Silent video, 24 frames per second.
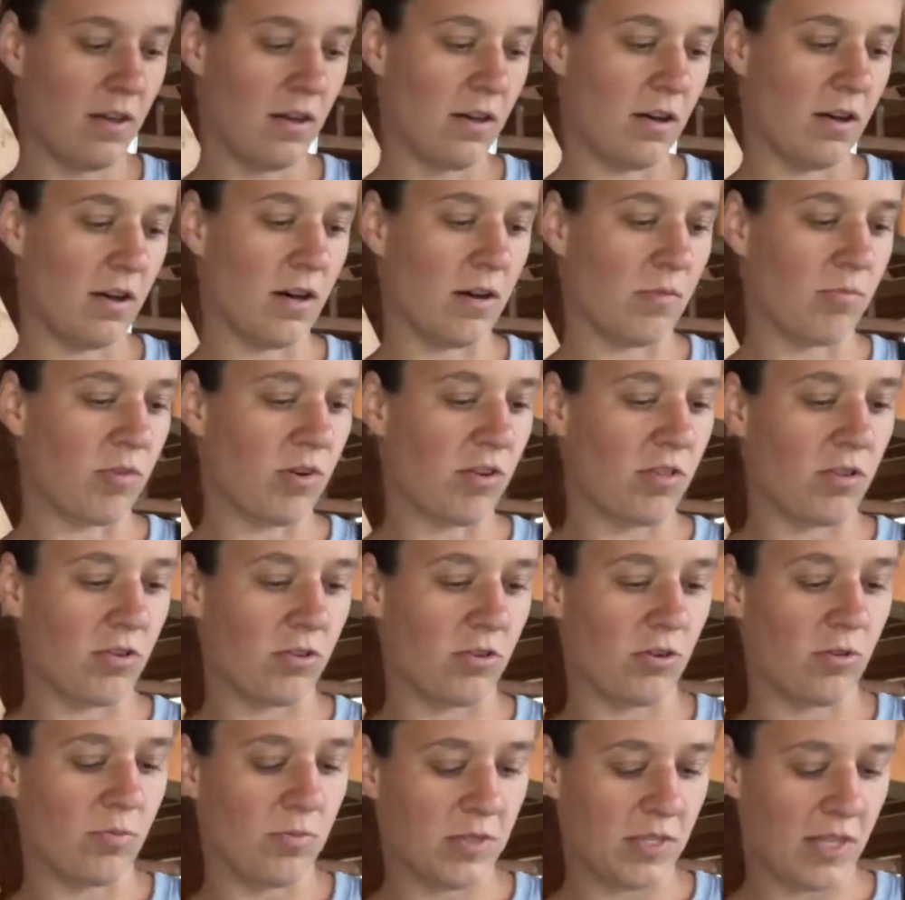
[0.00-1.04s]
One of the
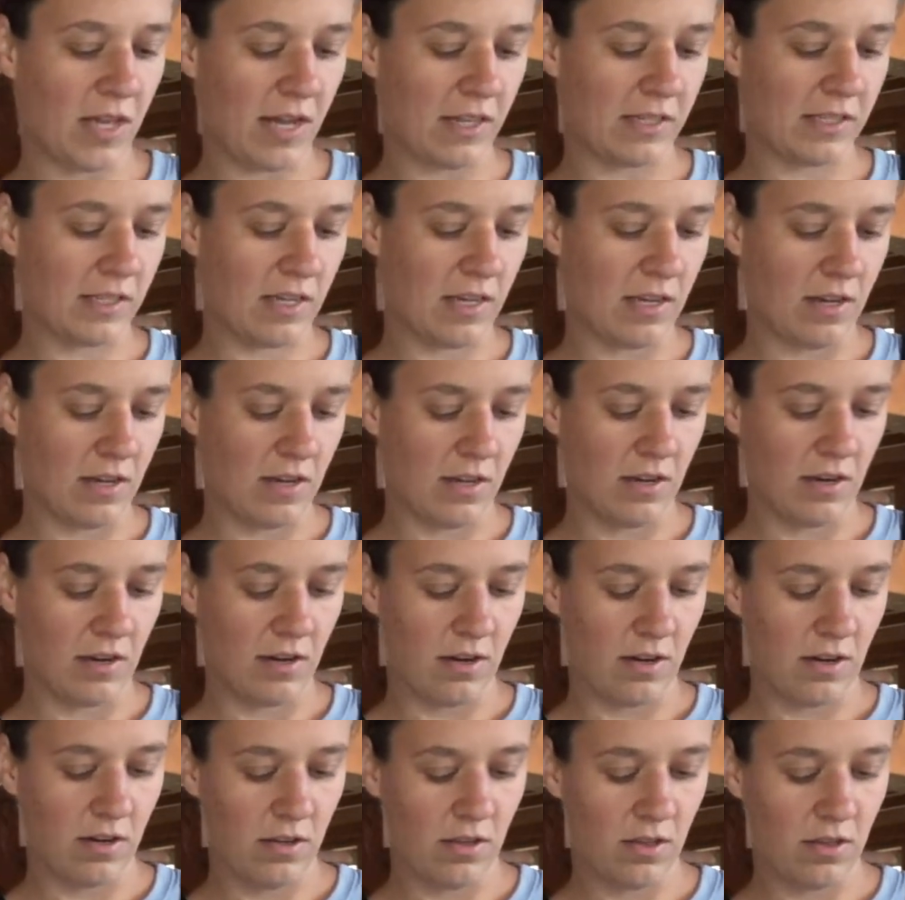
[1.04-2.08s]
herbs that's
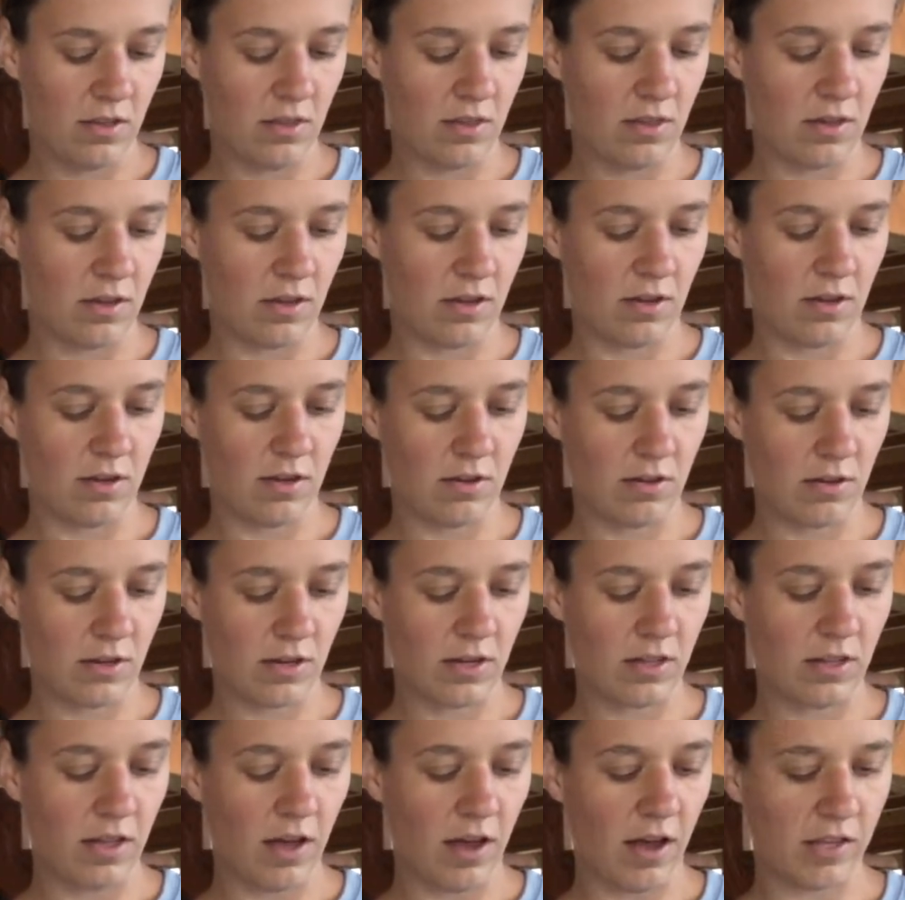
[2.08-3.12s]
in the
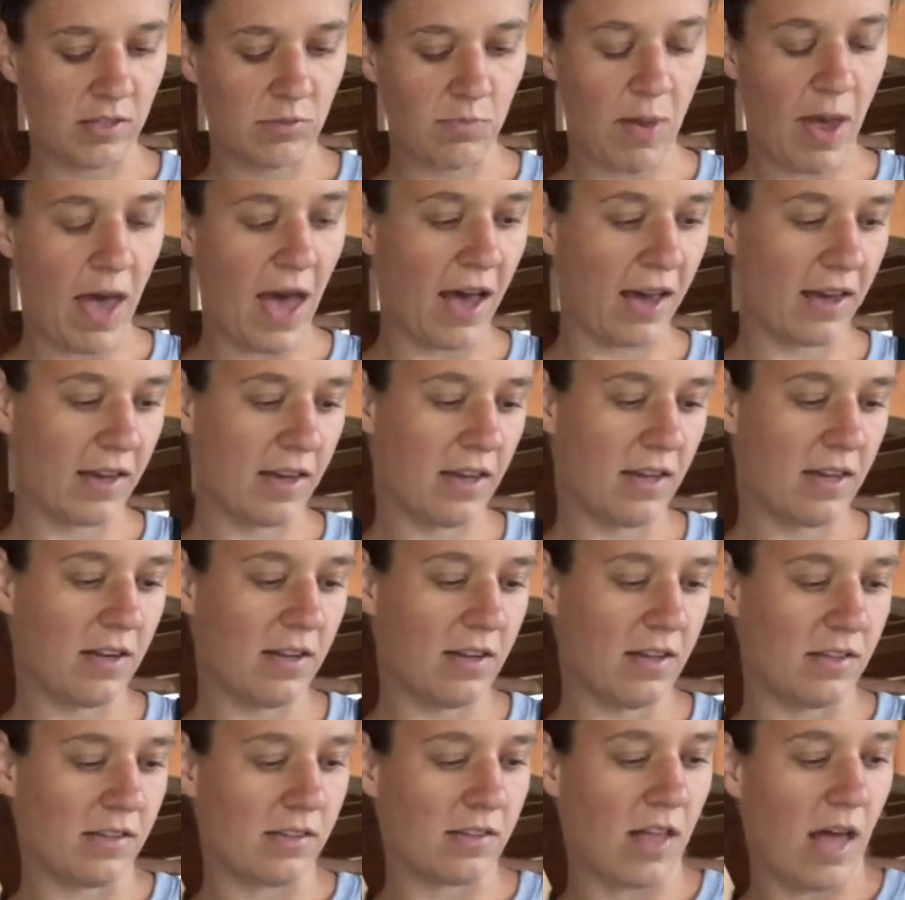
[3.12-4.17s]
class packet
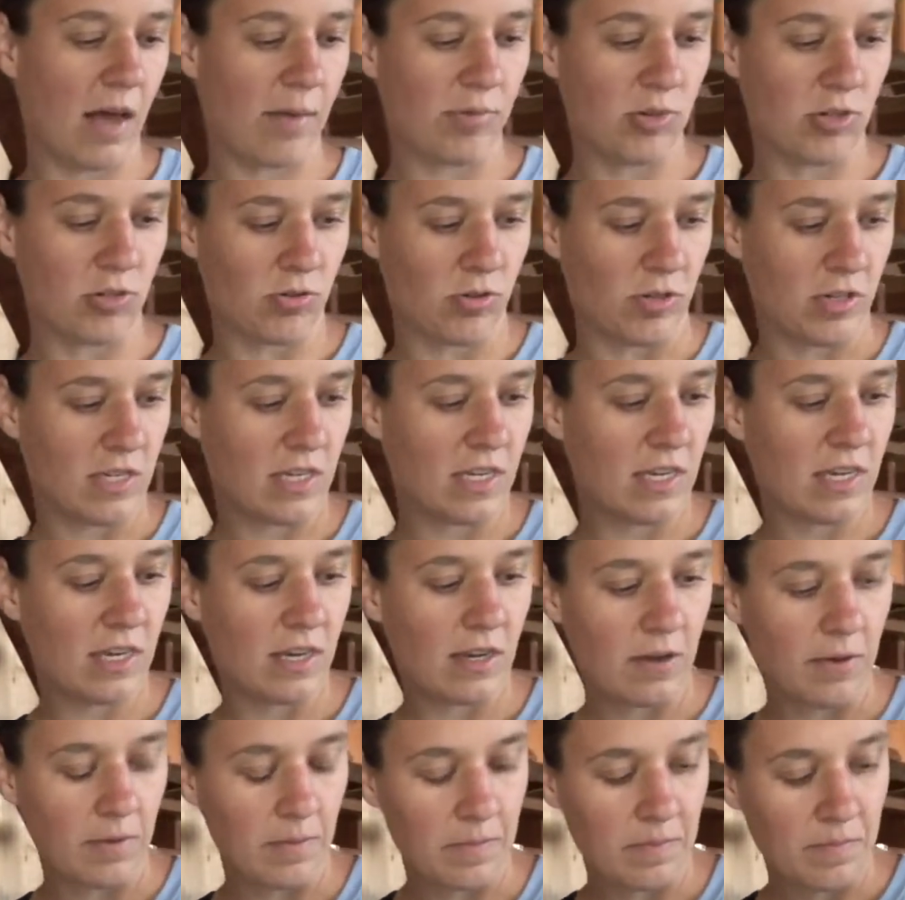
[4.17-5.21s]
is Labrador tea.